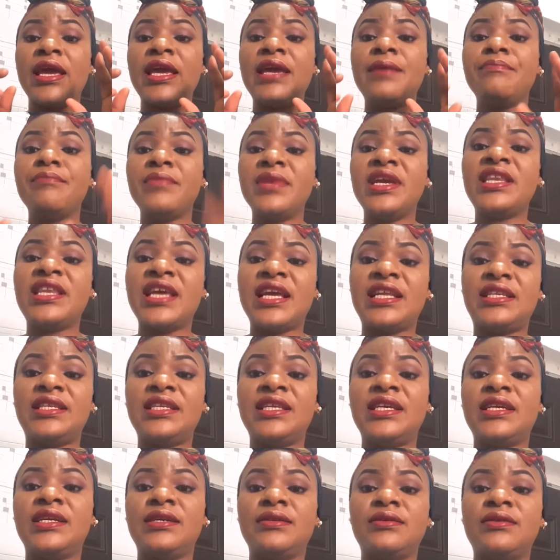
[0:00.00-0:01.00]

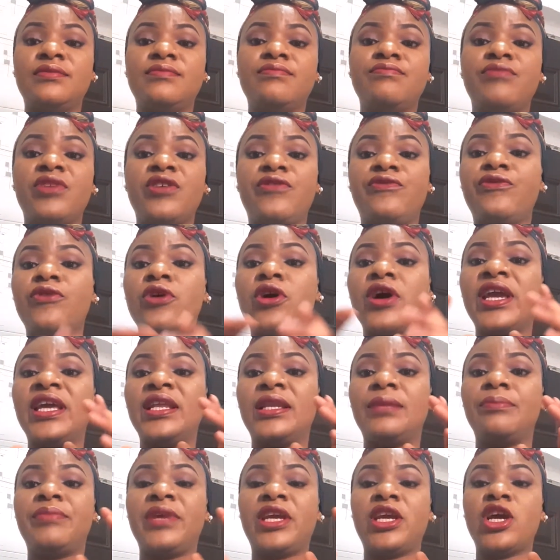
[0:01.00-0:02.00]
immediately before
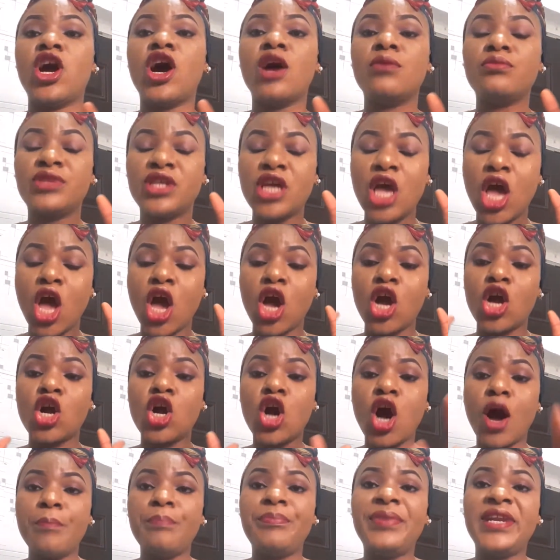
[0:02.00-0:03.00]
it becomes
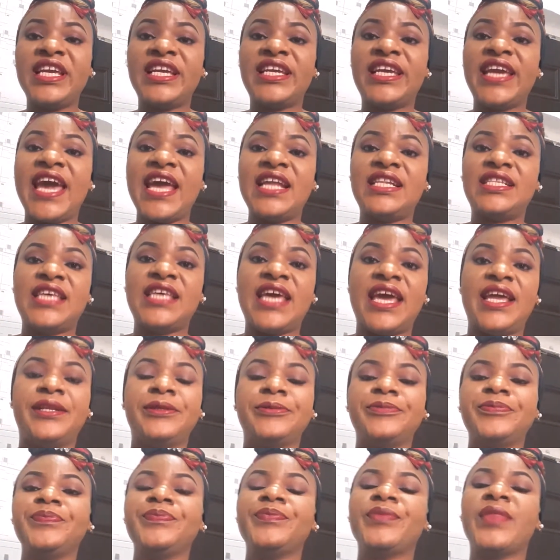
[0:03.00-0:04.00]
complicated.